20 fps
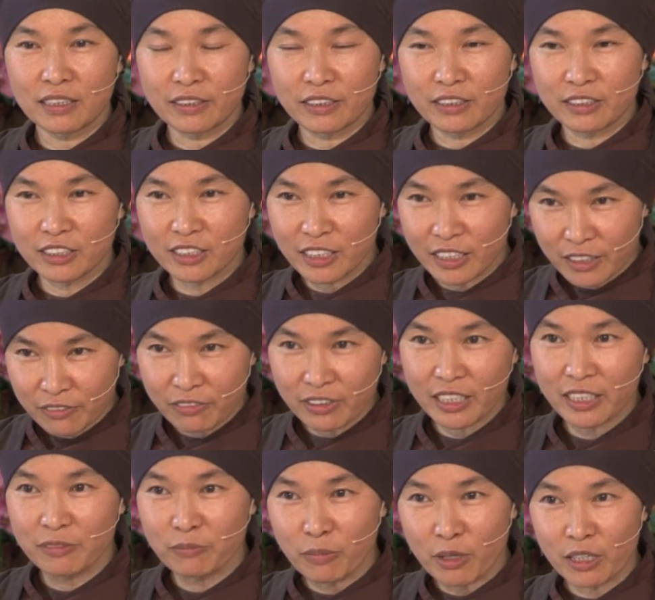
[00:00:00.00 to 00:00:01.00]
They're
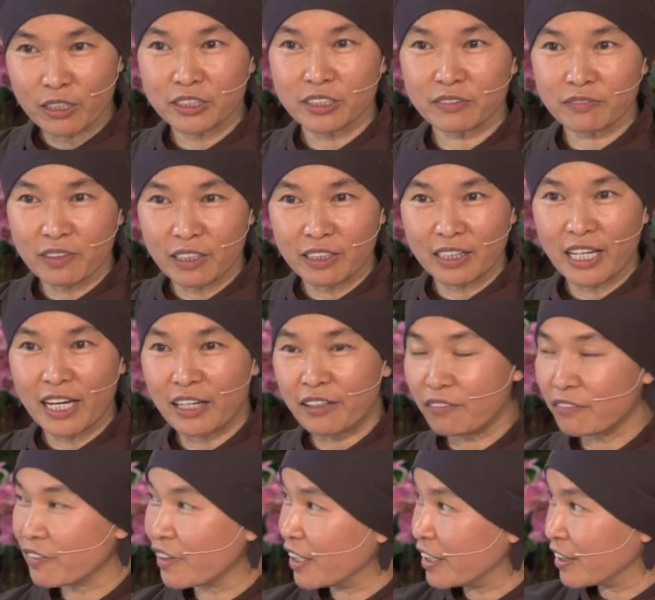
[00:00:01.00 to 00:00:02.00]
significant parts of our
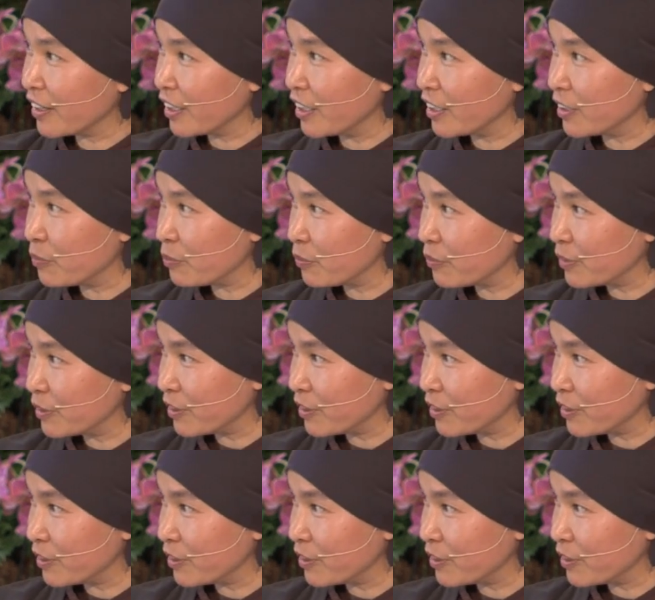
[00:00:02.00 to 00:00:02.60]
life that they're